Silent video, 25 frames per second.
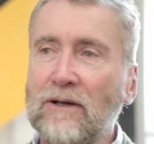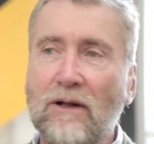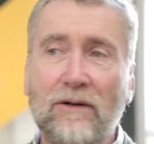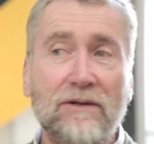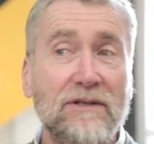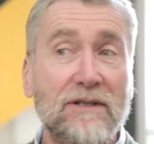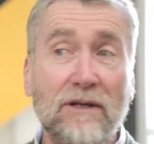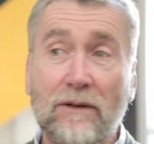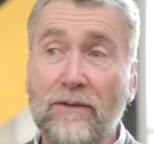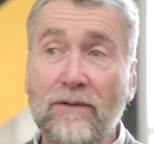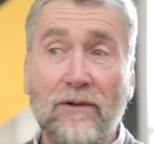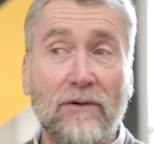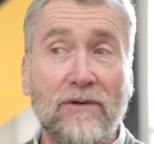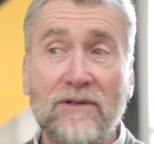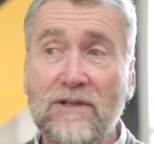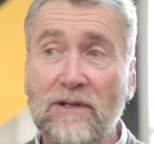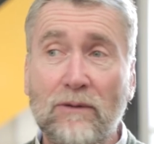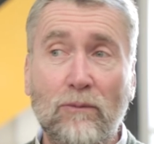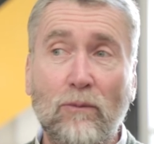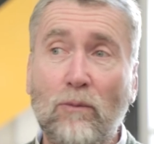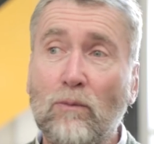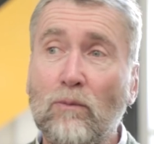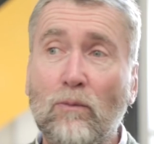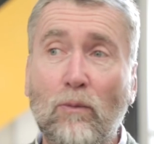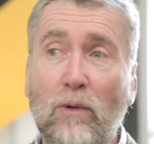you know, so there are
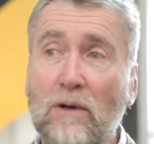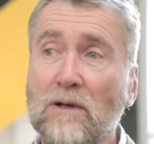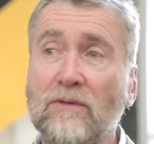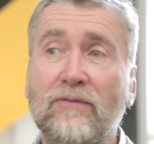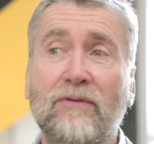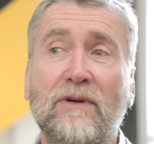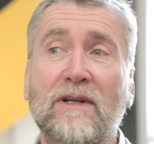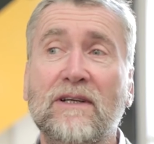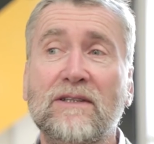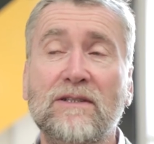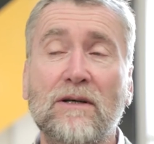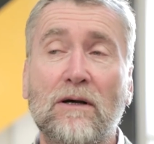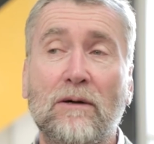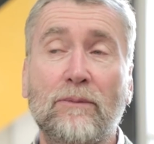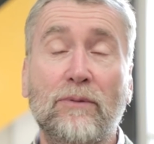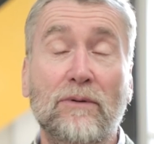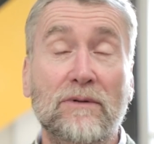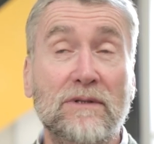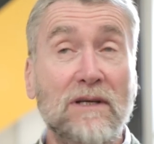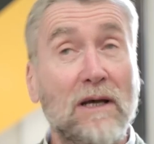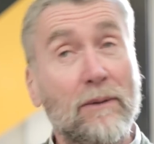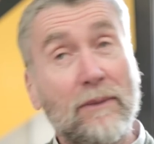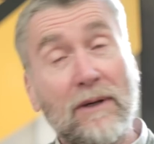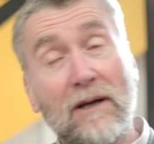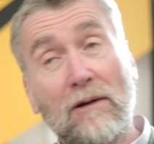some wonderful
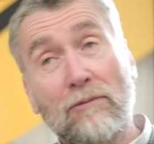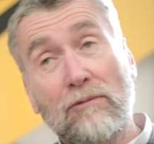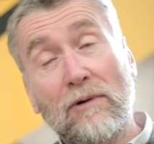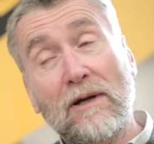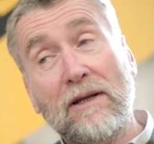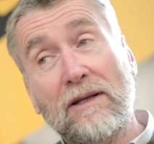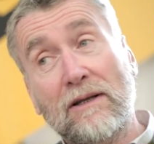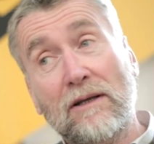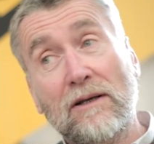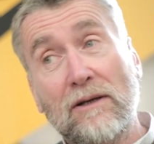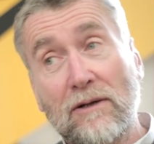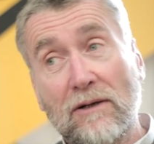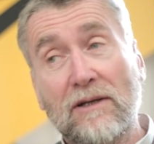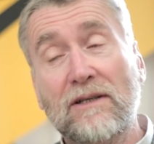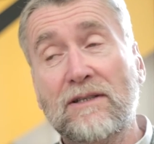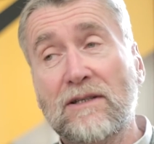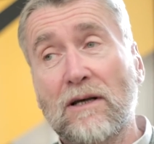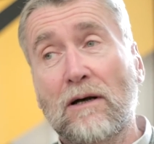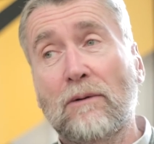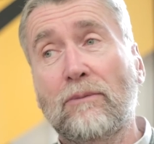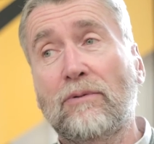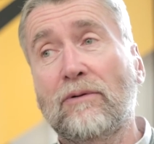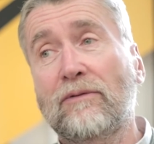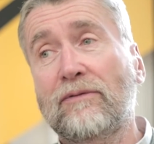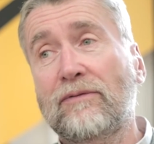examples. I mean, a really good
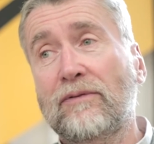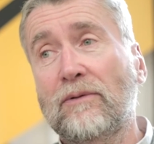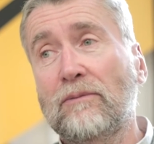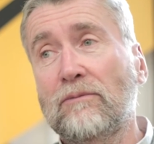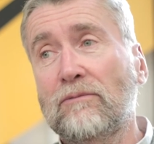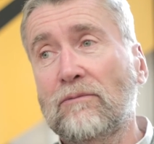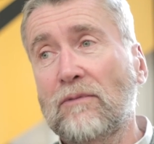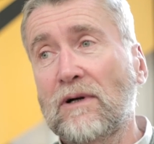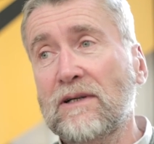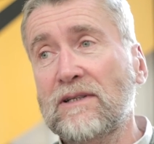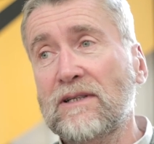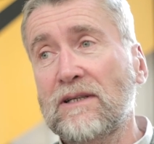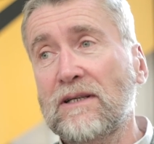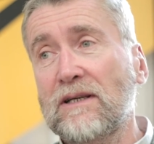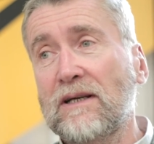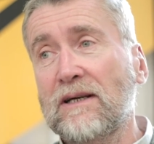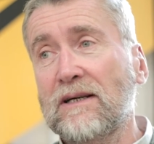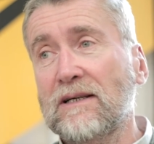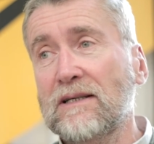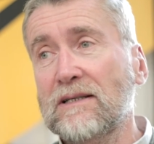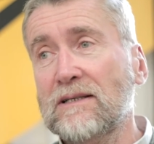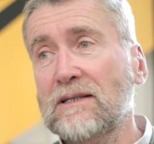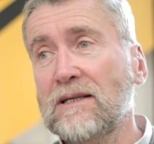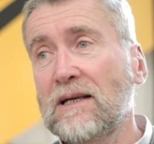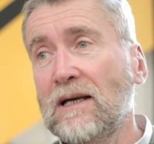example from recent
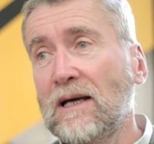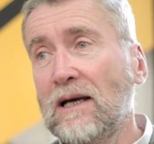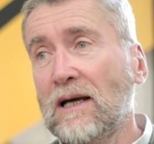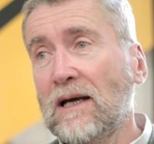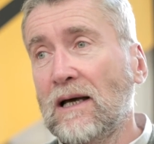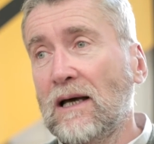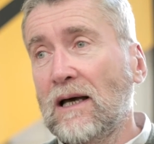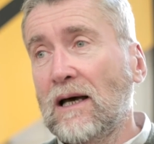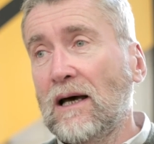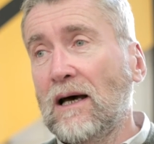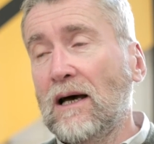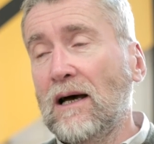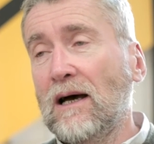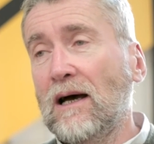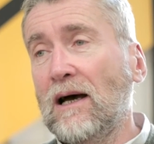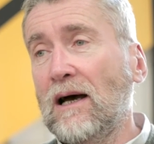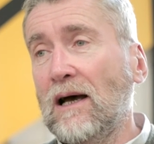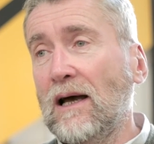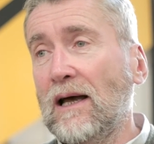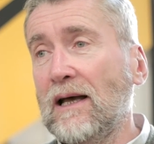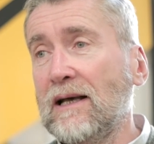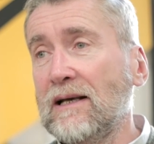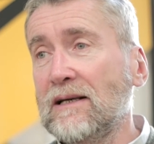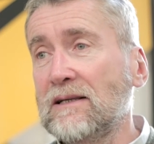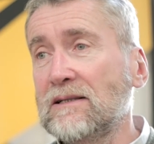years
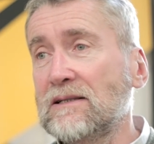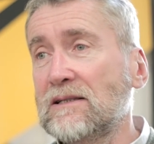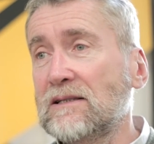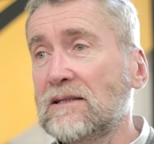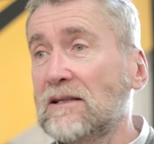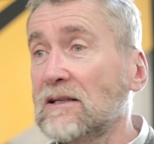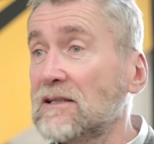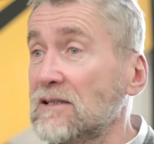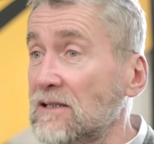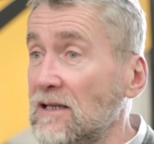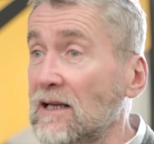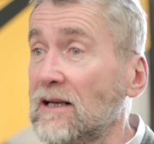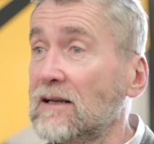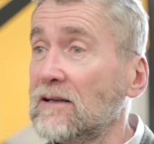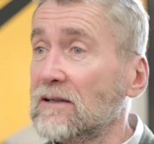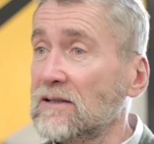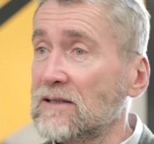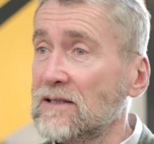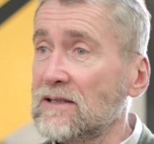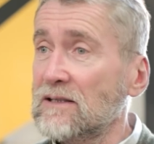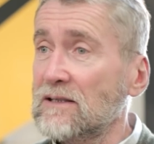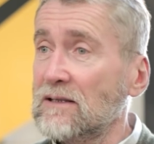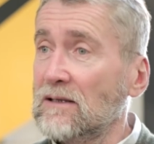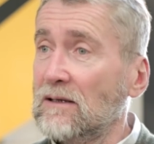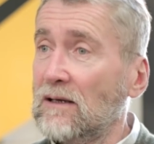uh, is the
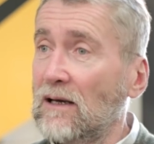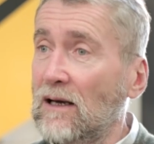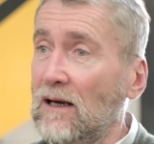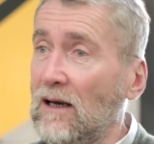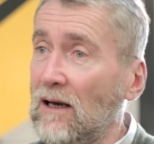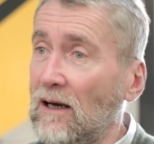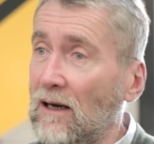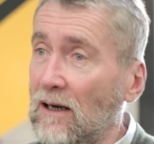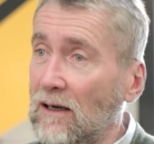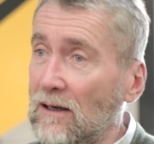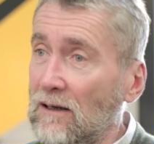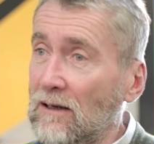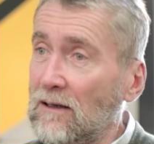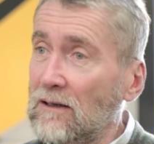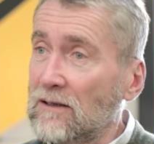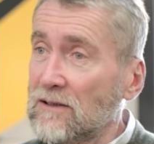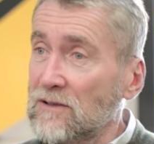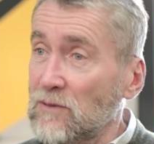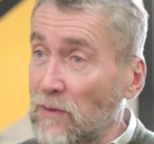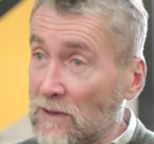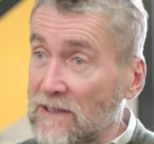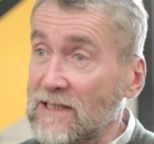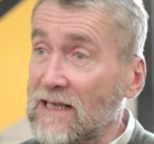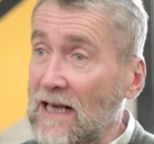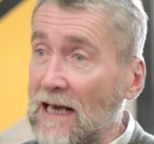Snickers uh,
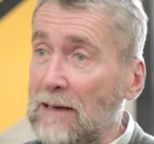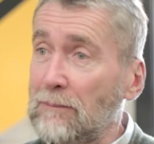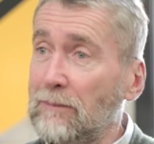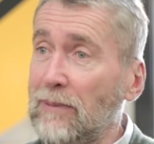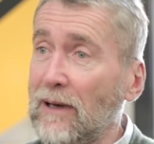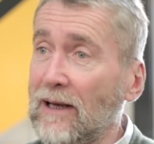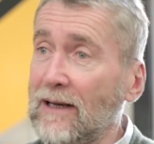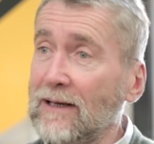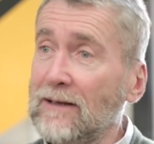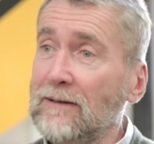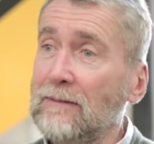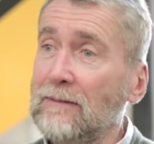Twitter campaign.